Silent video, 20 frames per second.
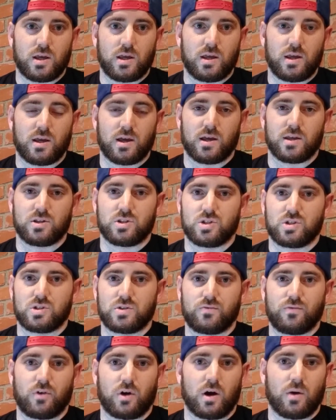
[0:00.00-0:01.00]
He
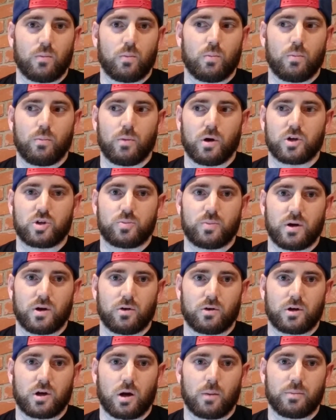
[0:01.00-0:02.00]
has fought much
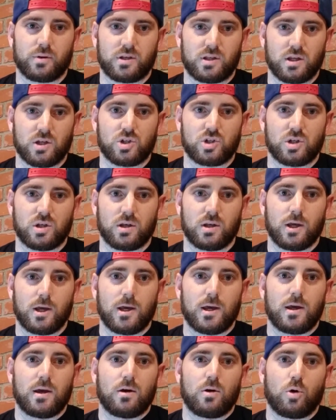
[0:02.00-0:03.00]
better competition
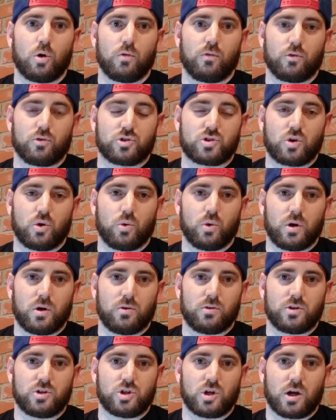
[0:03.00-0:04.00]
over his
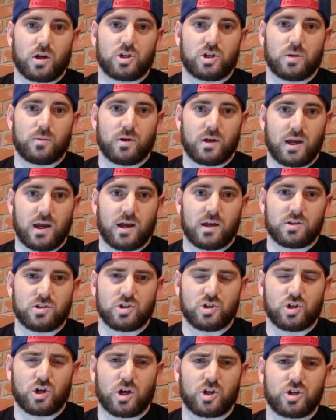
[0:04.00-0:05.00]
career than Josh Emmett has,
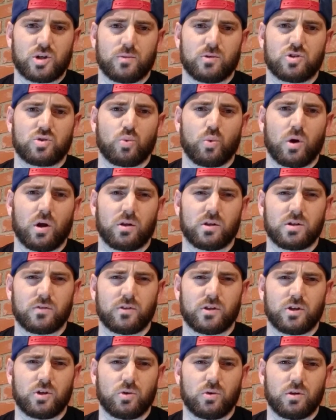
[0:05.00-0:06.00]
and Josh Emmett's
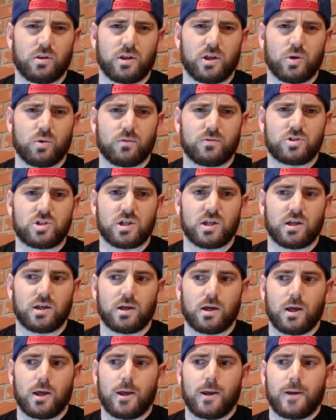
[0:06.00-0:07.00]
relatively new to the UFC.
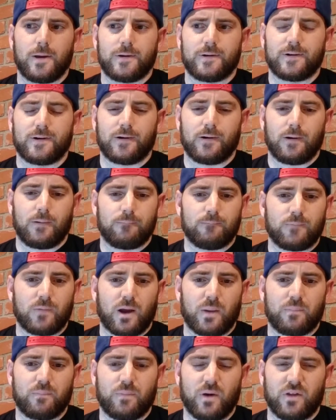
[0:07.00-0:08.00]

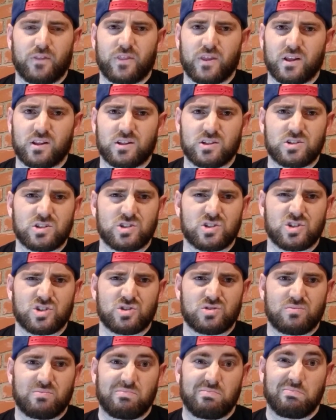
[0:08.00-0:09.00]
I think this
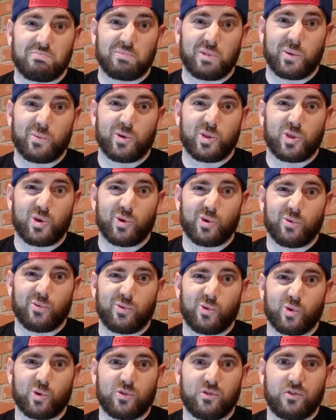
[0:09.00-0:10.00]
is maybe third or
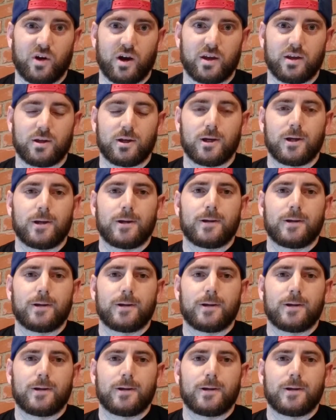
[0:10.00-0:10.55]
fourth fight.